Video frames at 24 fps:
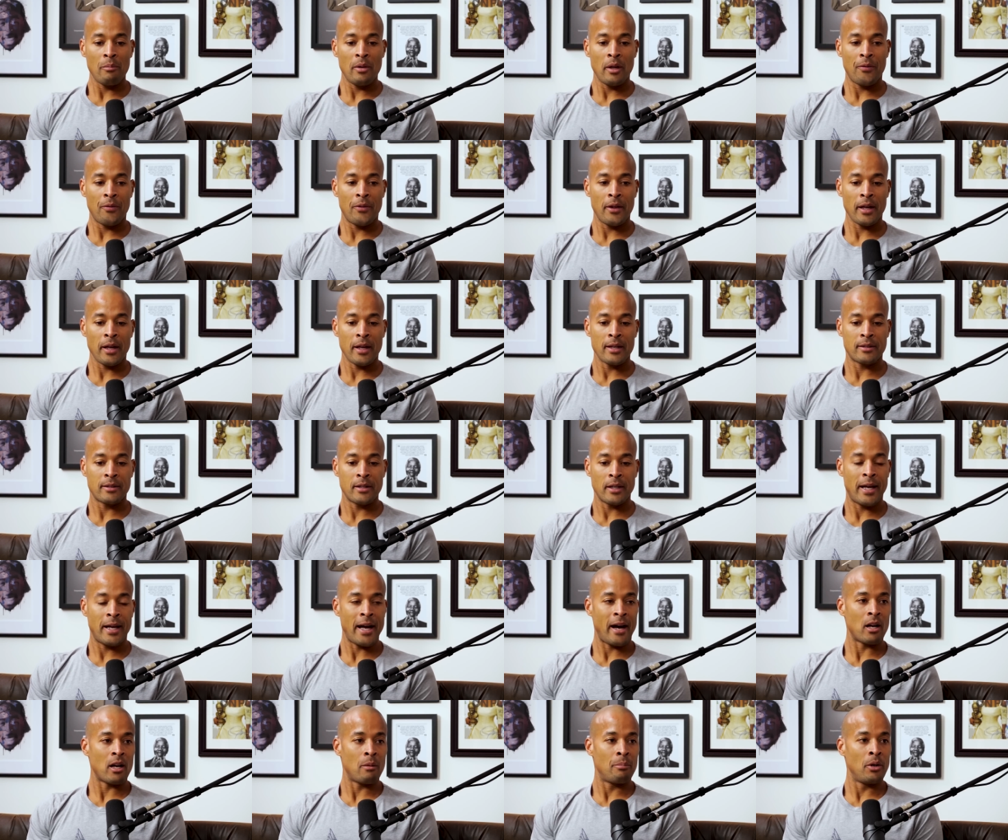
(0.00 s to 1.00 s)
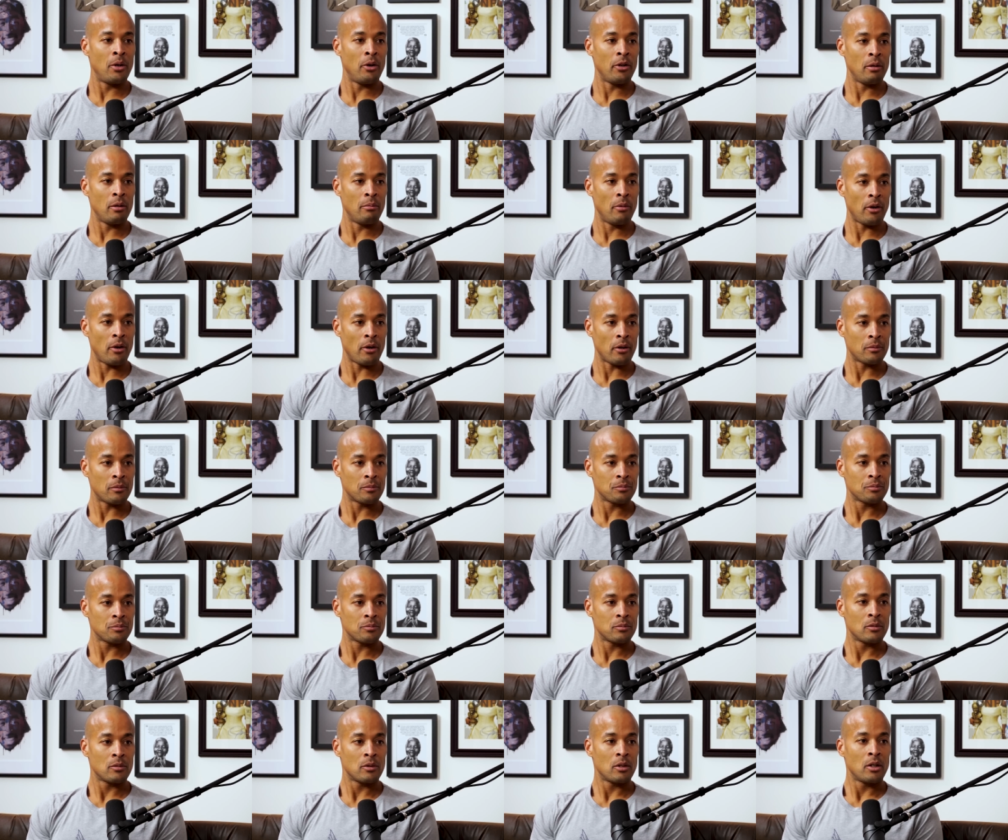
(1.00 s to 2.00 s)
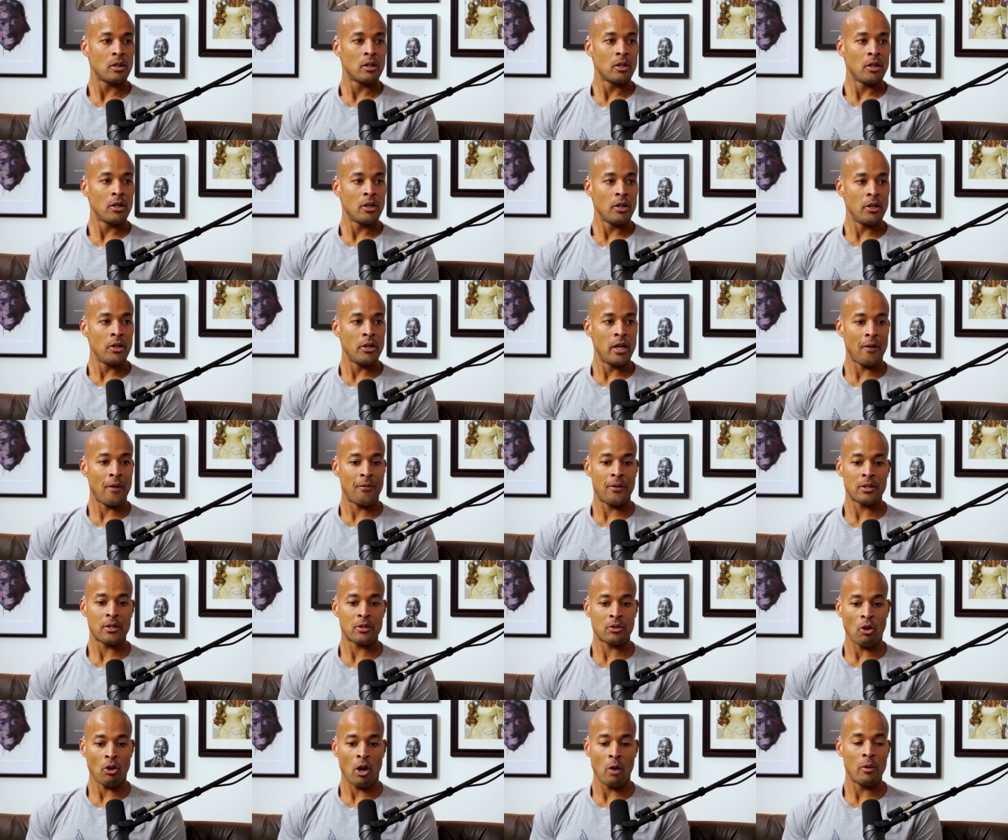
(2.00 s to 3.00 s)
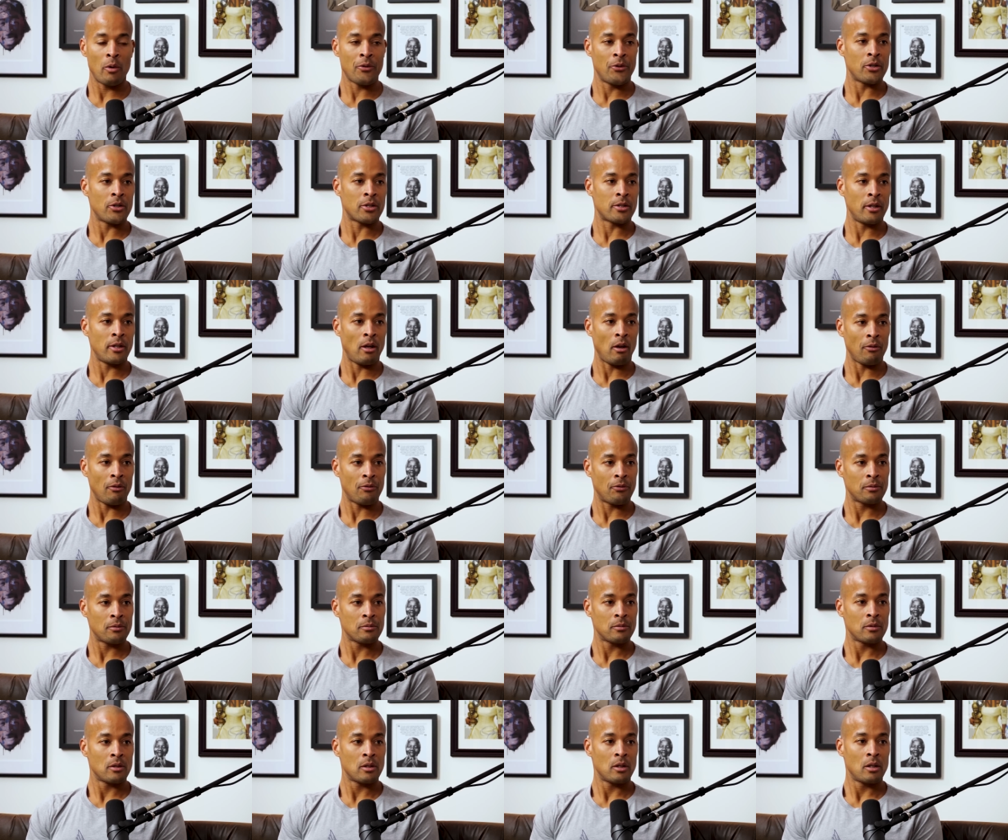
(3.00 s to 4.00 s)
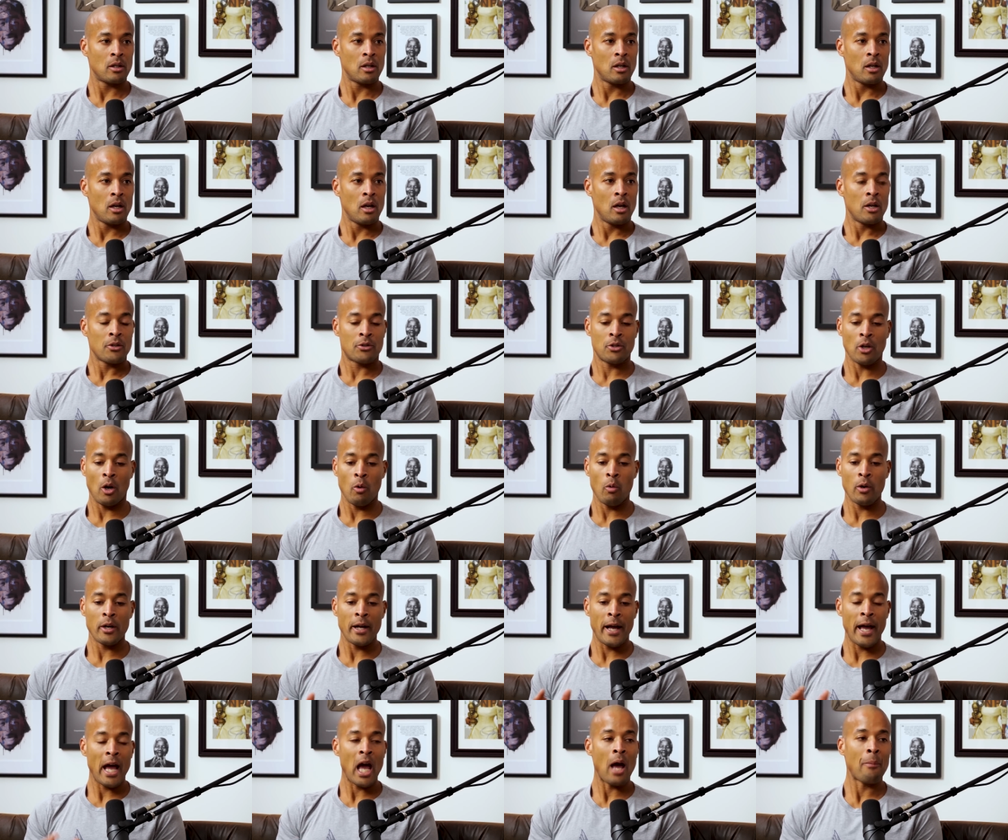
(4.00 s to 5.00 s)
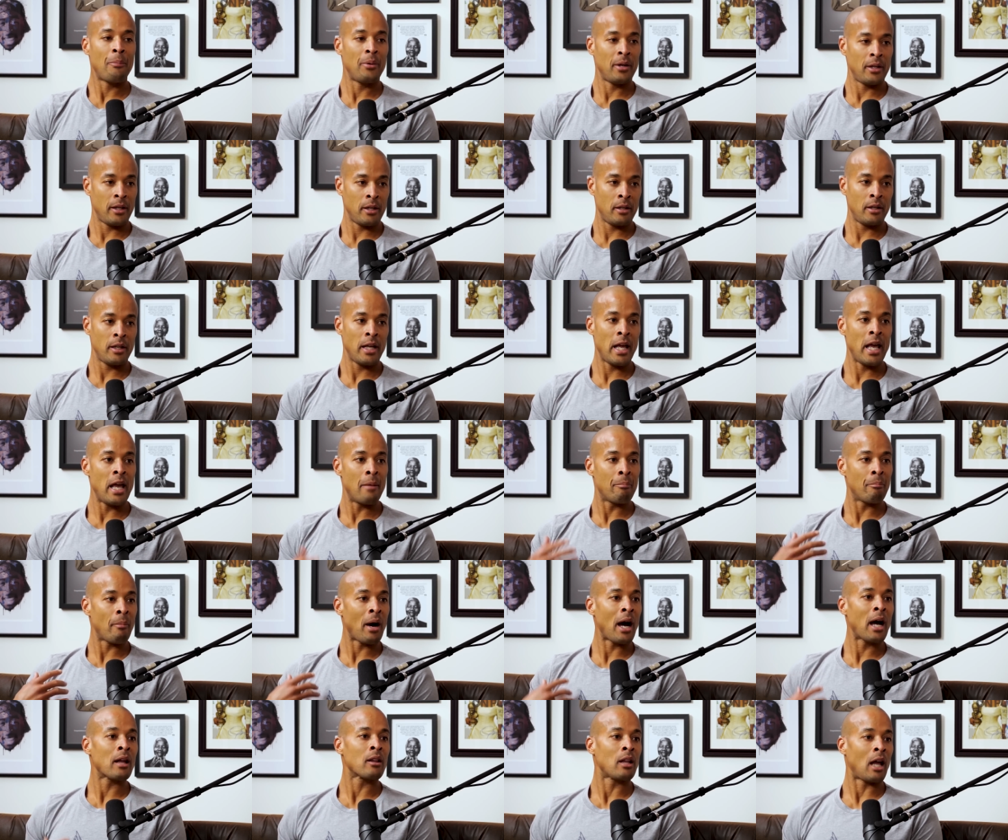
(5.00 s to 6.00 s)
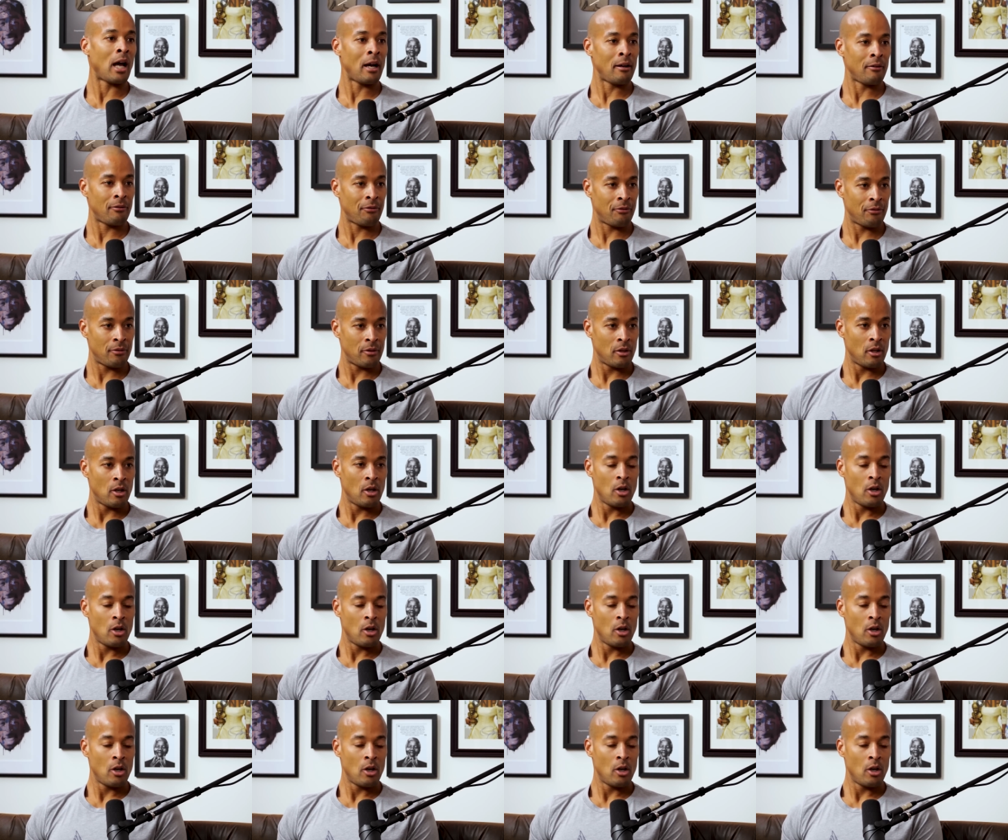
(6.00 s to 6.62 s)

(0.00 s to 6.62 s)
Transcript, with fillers: big thing is the accountability mirror. Mm, you have that. to start with yourself. So what happened in, in my life?